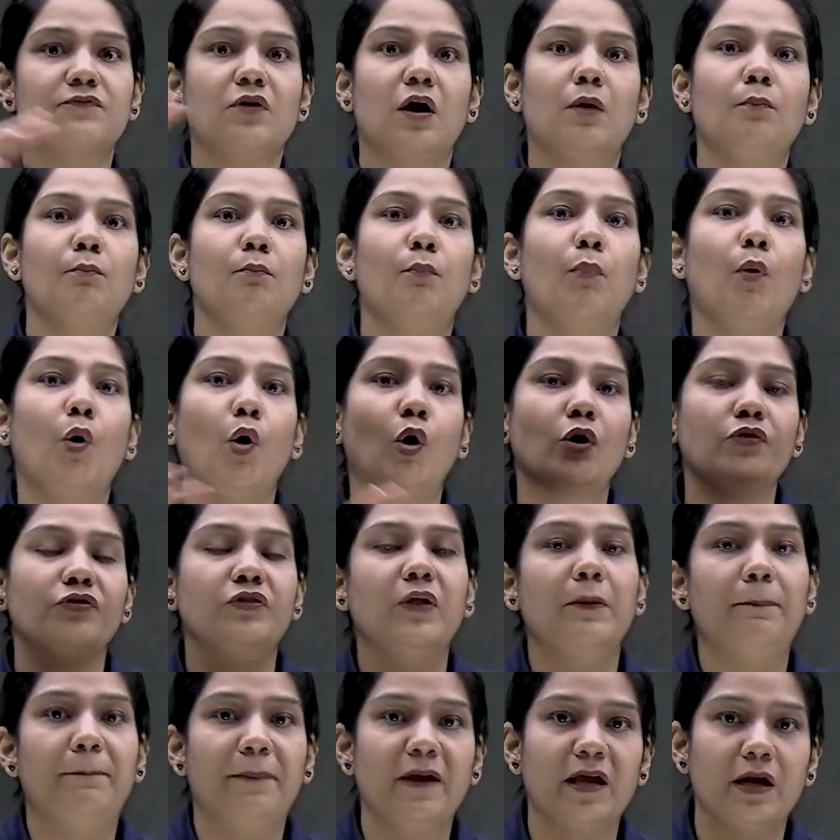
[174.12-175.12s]
from both
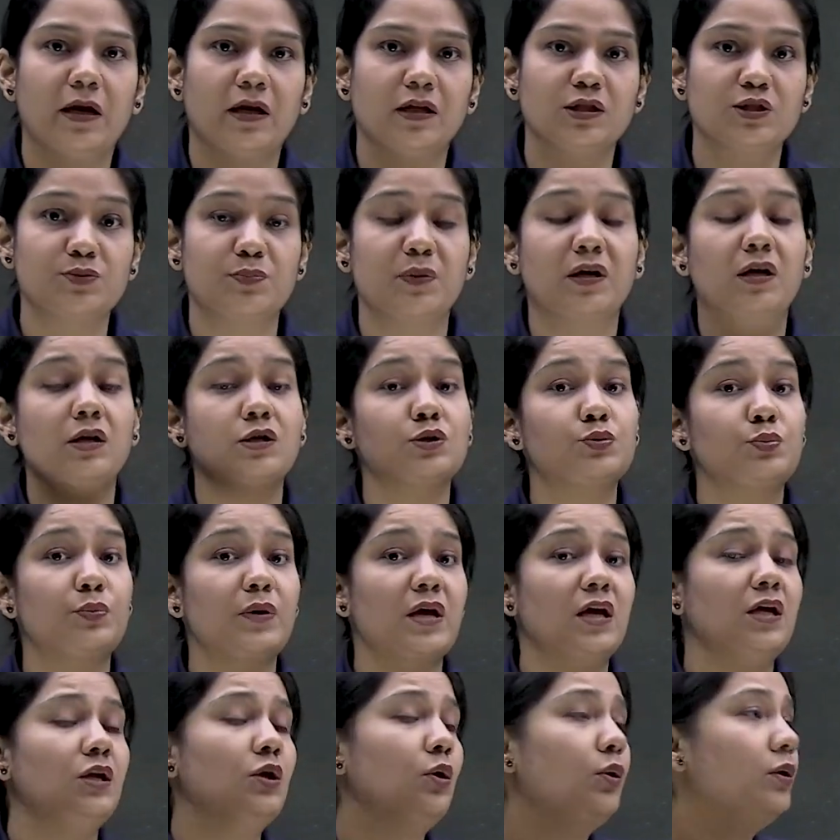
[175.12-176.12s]
the parents because
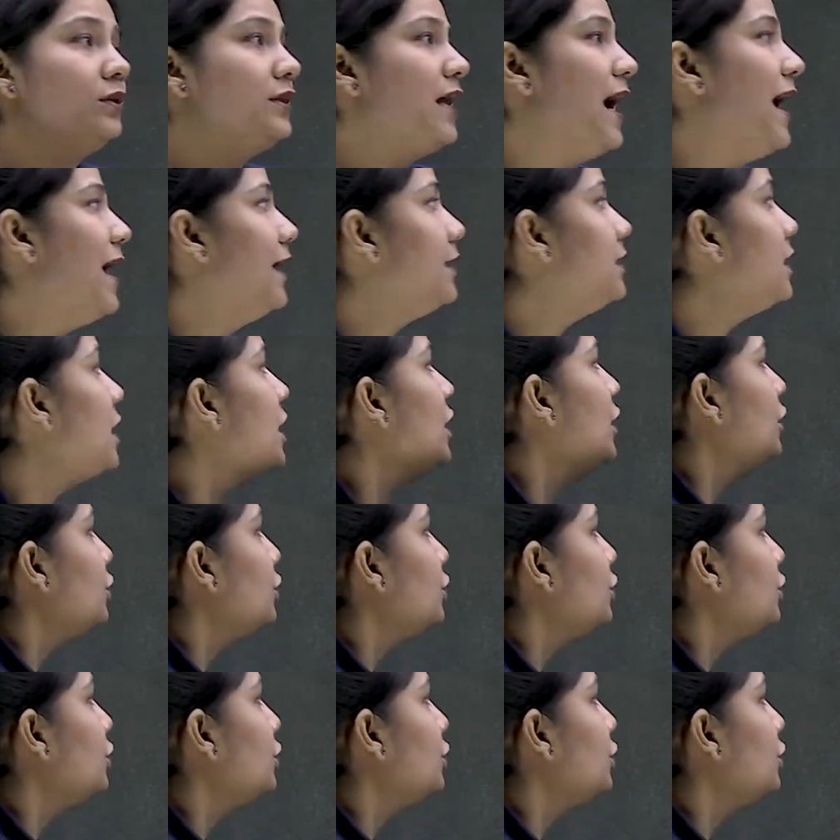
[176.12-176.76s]
we know that